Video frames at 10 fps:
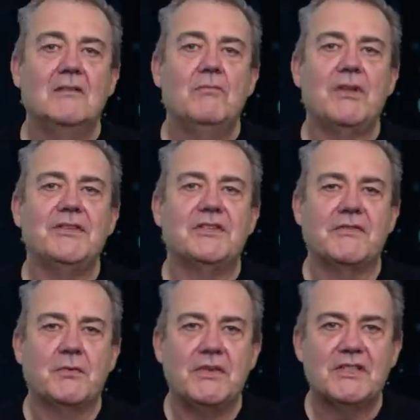Modern
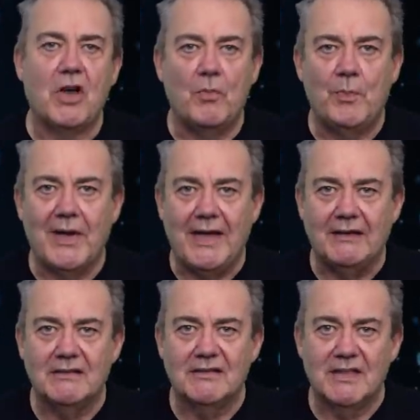software is
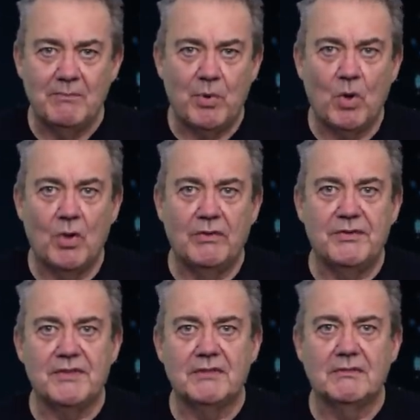complex,
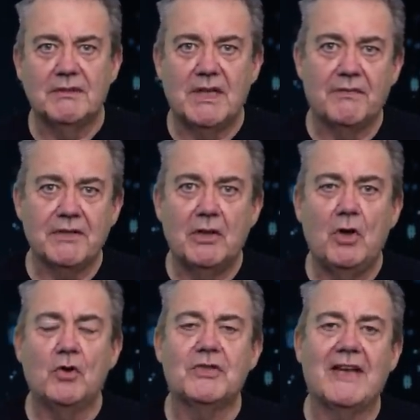important, it often
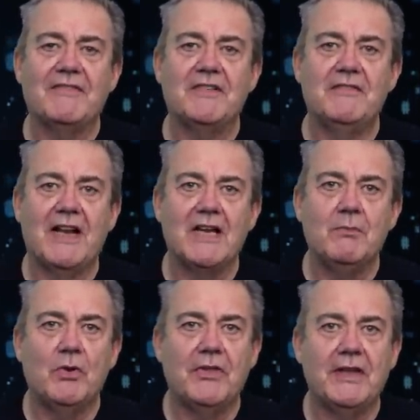looks after
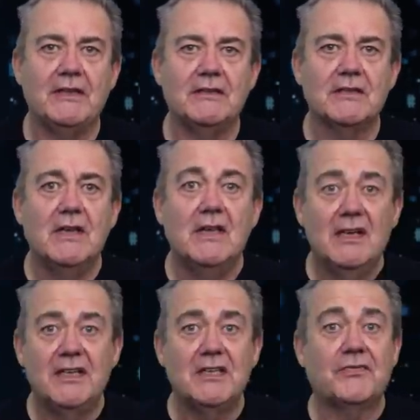valuable things
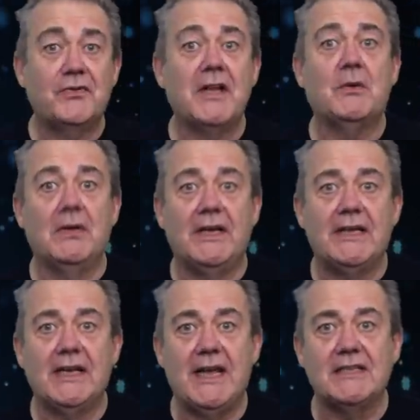and is frequently
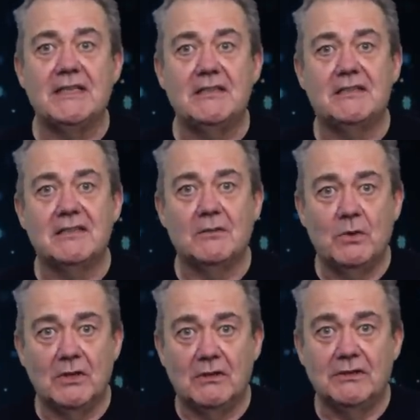connected to the
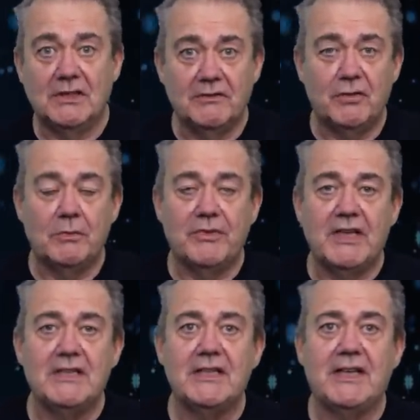world in the form of the
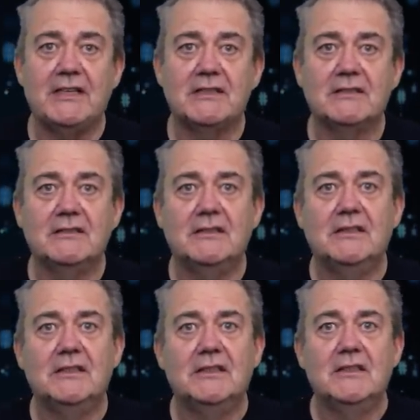internet.
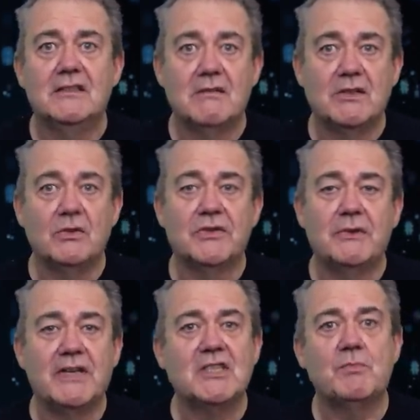So it's
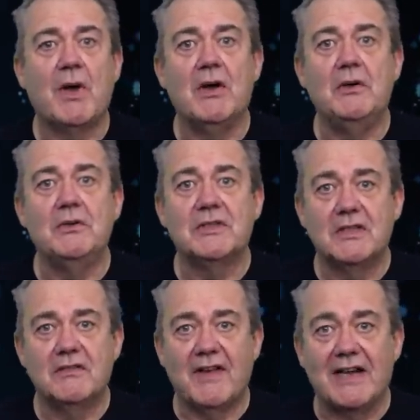also exposed
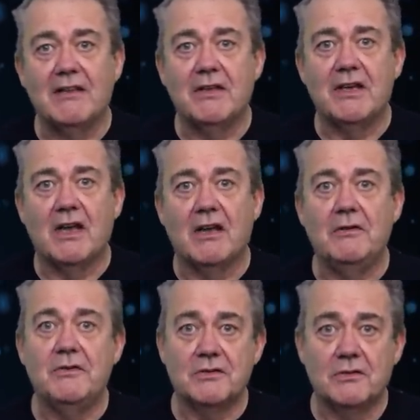and the value that it
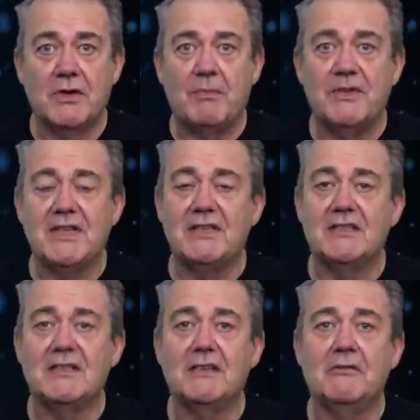hosts or
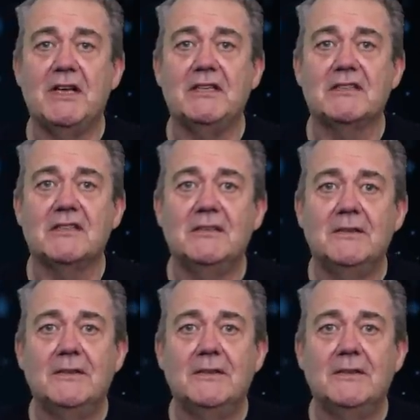represents is at risk.